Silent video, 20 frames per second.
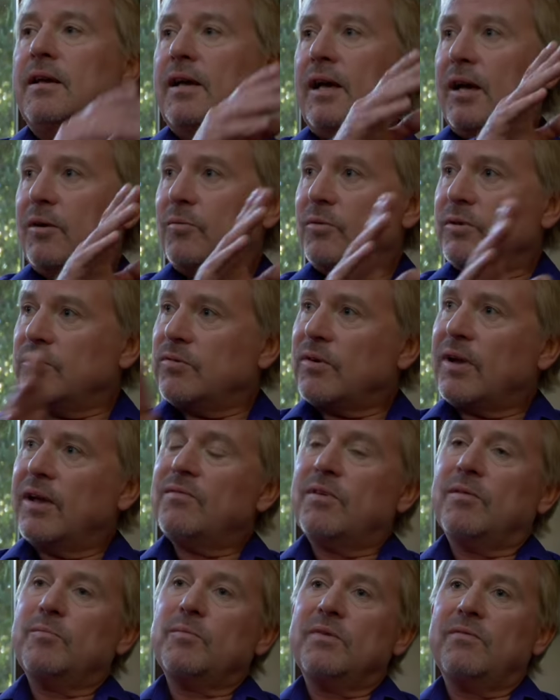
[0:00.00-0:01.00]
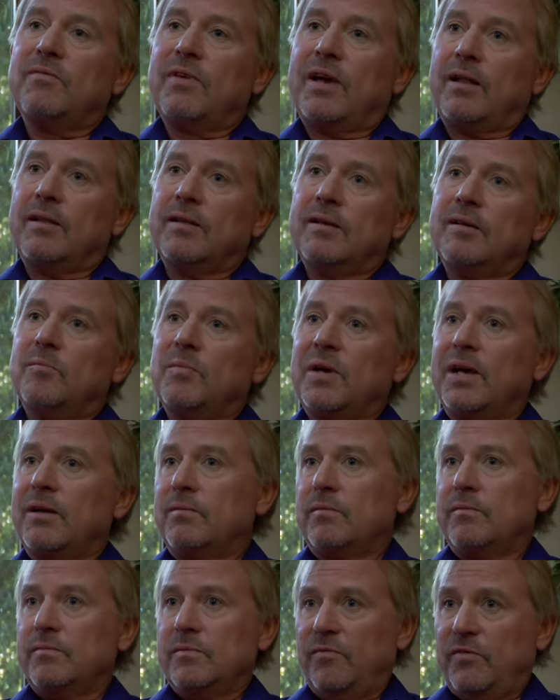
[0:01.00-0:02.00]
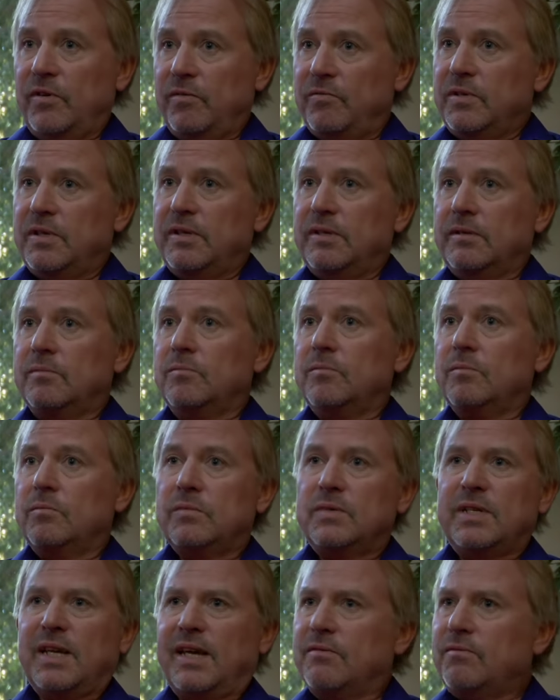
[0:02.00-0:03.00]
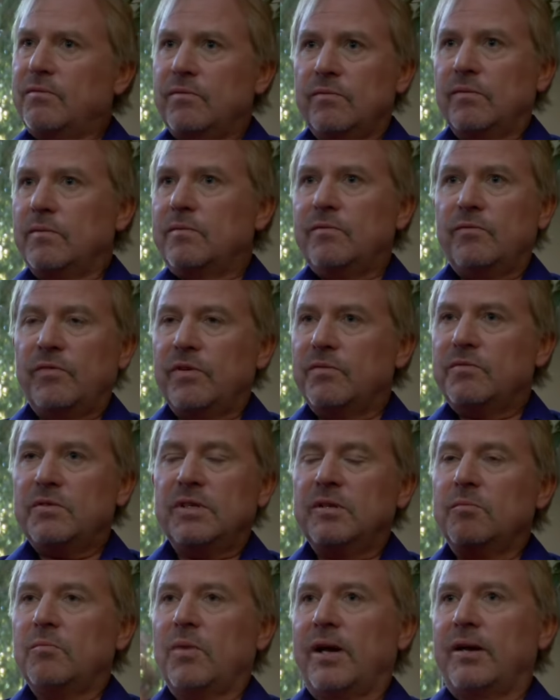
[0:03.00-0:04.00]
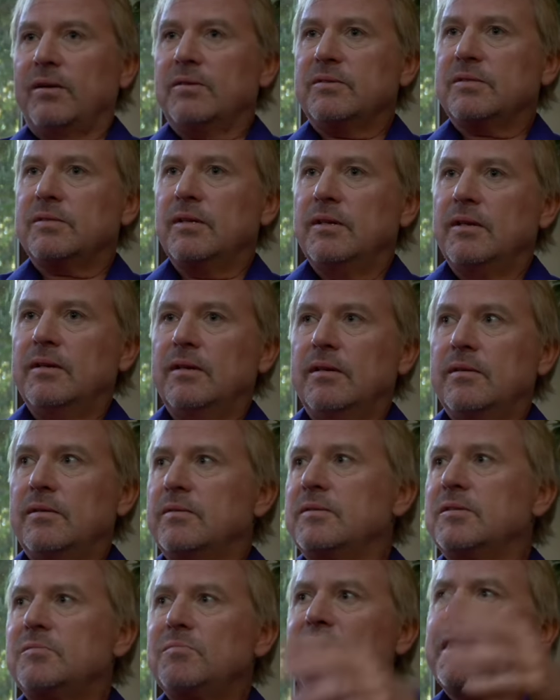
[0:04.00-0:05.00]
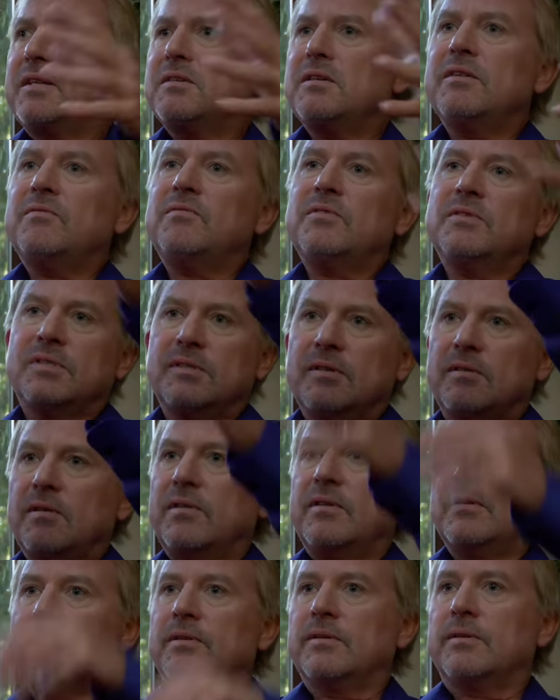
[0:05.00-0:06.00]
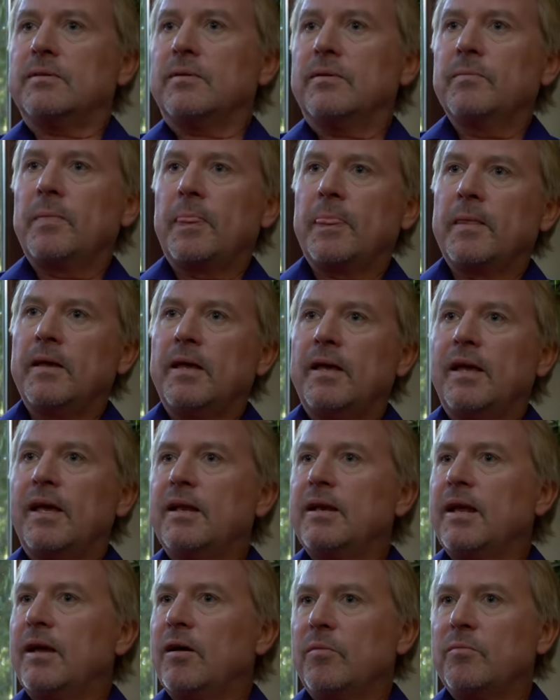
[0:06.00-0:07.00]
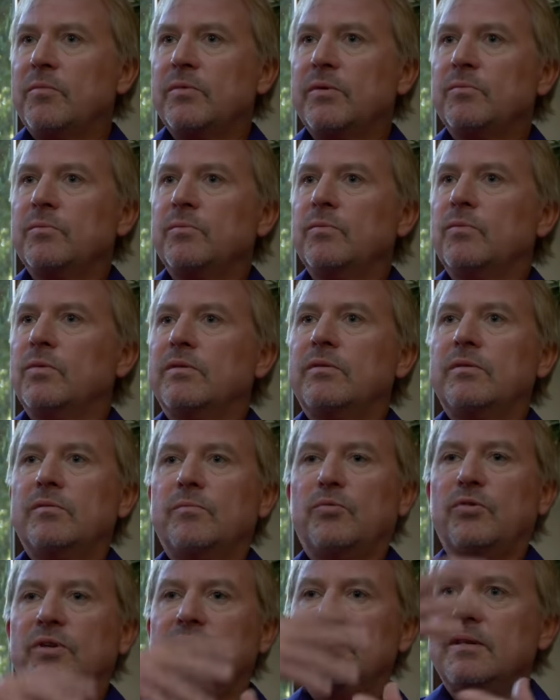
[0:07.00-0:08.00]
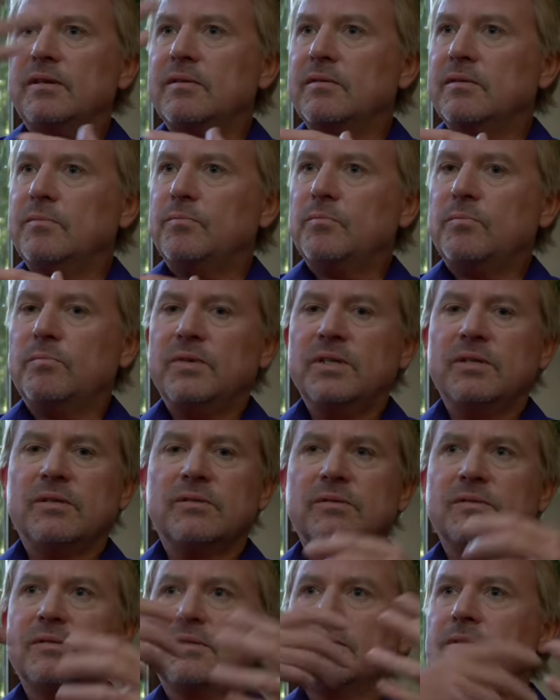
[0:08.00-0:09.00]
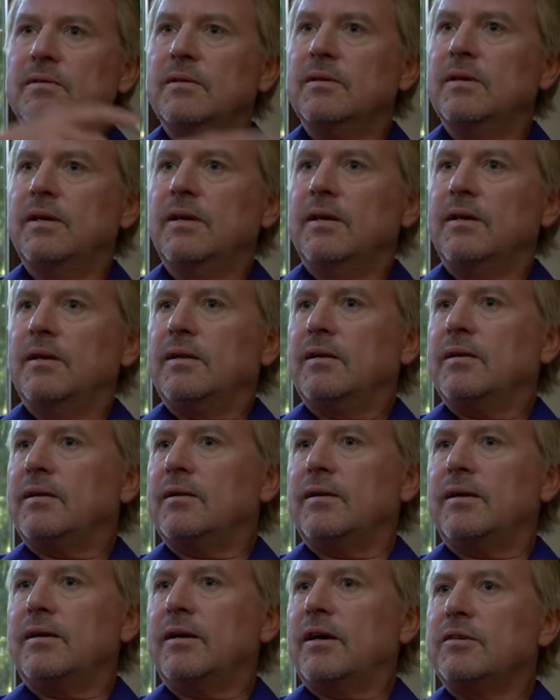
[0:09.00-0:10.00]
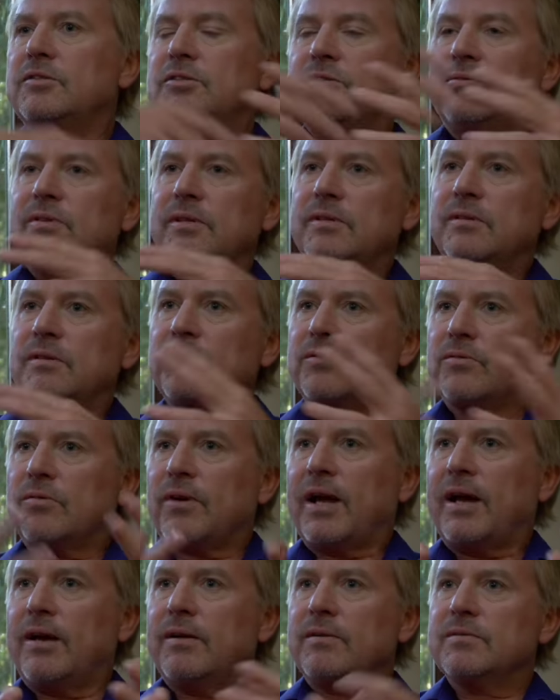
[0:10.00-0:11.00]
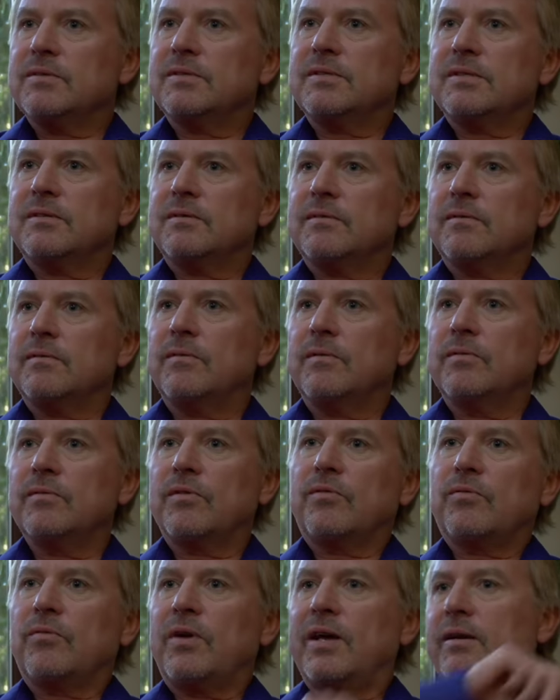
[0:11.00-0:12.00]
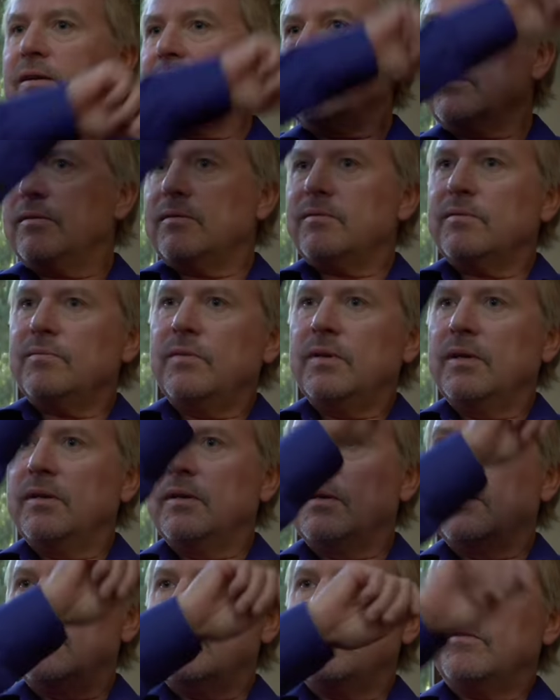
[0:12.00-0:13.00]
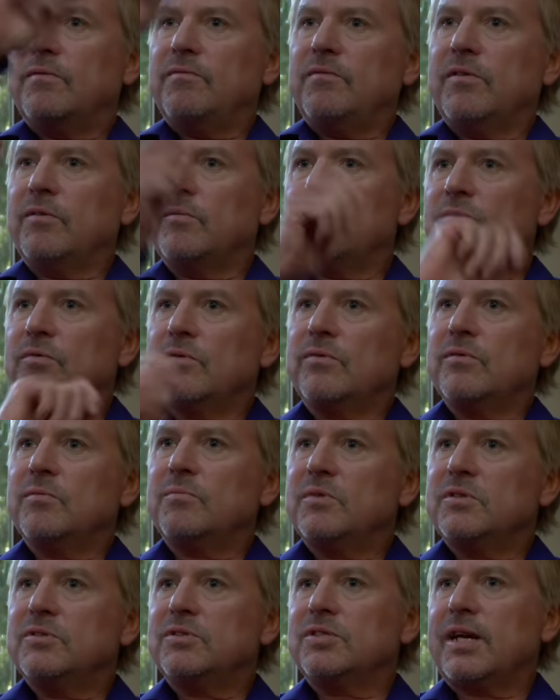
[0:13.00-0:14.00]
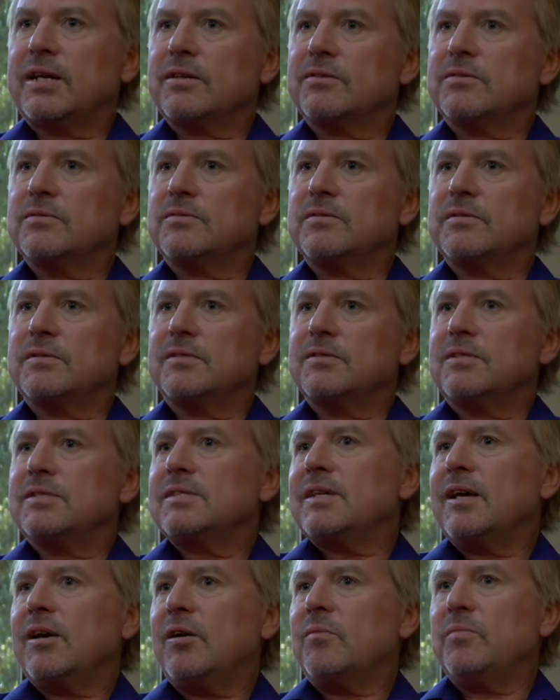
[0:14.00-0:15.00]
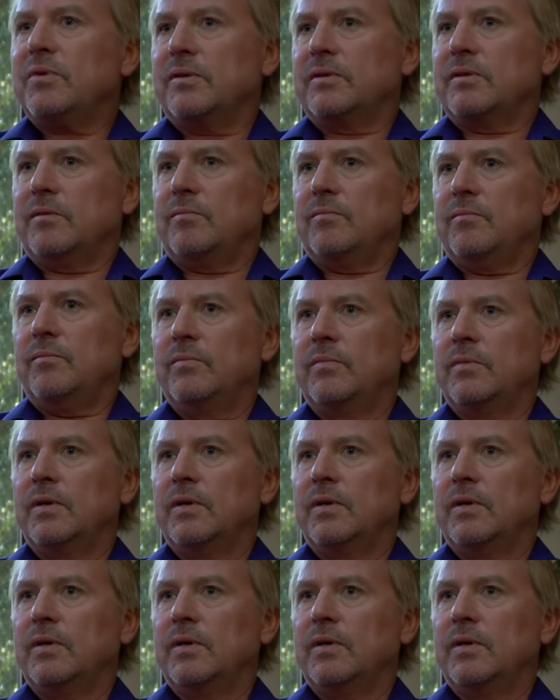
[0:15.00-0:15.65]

I would drive up the valley about 15, 10, 15 miles to this magnificent theater and help them with printing the bills and ushering the crowds and threading the, the film through the projectors and just helping them.